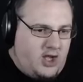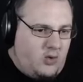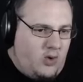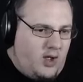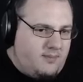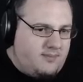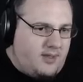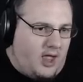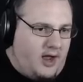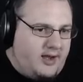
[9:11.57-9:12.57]
You know what?
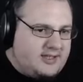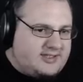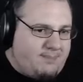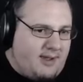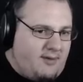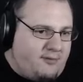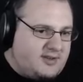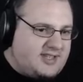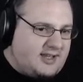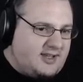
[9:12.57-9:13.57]
I'm going to step out for
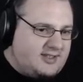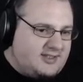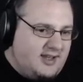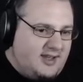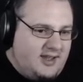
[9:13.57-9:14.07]
a second.